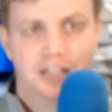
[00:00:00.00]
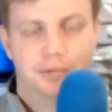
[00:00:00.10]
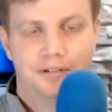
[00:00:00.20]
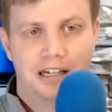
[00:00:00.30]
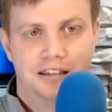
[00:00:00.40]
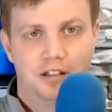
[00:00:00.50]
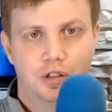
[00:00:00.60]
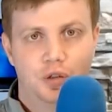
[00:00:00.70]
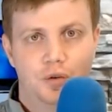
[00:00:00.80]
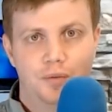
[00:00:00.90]
And then we've got the
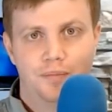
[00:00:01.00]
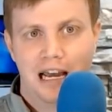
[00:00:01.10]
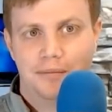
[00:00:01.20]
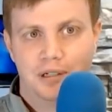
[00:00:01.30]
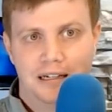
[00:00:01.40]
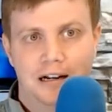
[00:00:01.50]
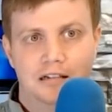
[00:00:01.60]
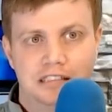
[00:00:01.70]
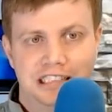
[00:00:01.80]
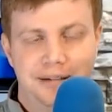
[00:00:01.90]
new MacBook
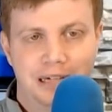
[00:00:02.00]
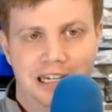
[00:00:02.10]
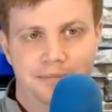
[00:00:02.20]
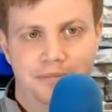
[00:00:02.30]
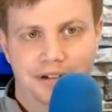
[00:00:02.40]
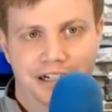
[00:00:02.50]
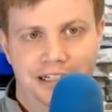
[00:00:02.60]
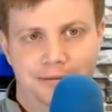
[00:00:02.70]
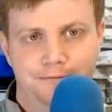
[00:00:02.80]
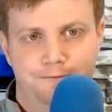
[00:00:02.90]
Air, same name.
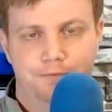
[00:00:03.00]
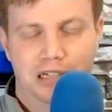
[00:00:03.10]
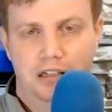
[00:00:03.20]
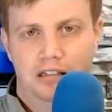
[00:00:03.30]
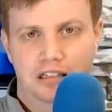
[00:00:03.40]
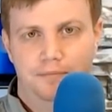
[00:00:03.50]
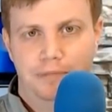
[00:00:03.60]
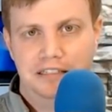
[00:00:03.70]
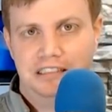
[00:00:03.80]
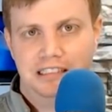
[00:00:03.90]
Um,
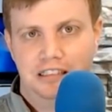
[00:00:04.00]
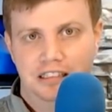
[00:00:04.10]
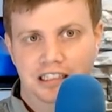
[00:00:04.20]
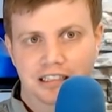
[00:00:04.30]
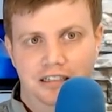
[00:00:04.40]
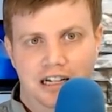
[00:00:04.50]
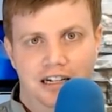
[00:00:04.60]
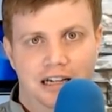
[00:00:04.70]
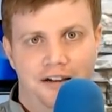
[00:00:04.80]
basically, kind of